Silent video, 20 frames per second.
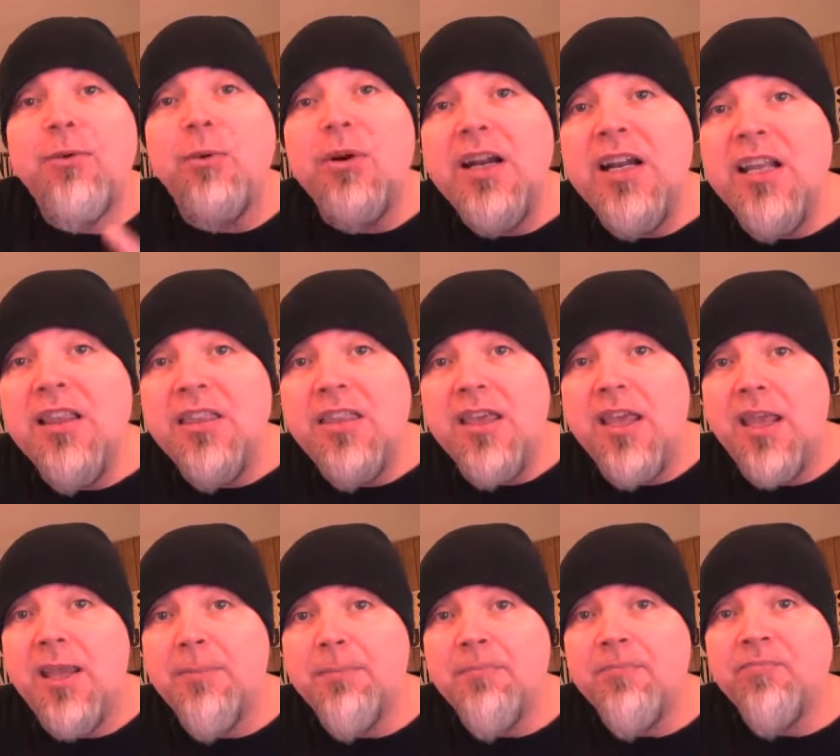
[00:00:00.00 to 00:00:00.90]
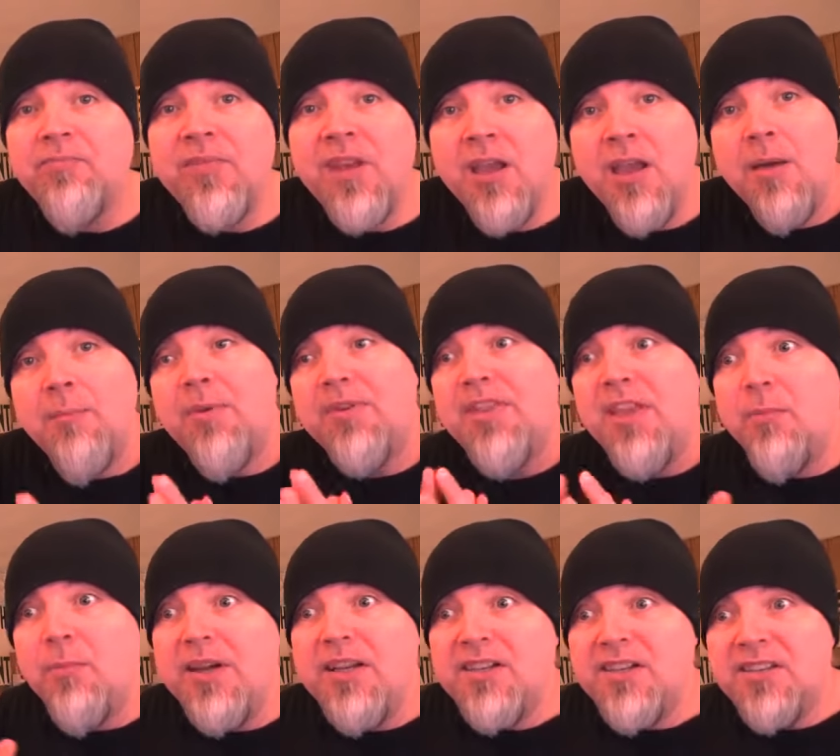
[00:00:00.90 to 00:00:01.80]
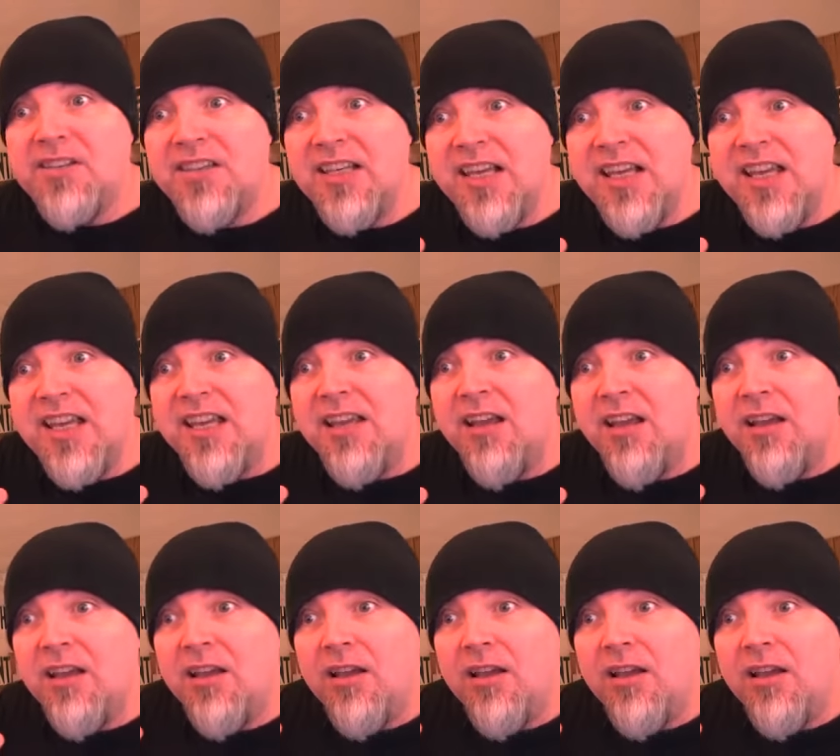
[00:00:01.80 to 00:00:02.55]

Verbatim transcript: for anything. But then we see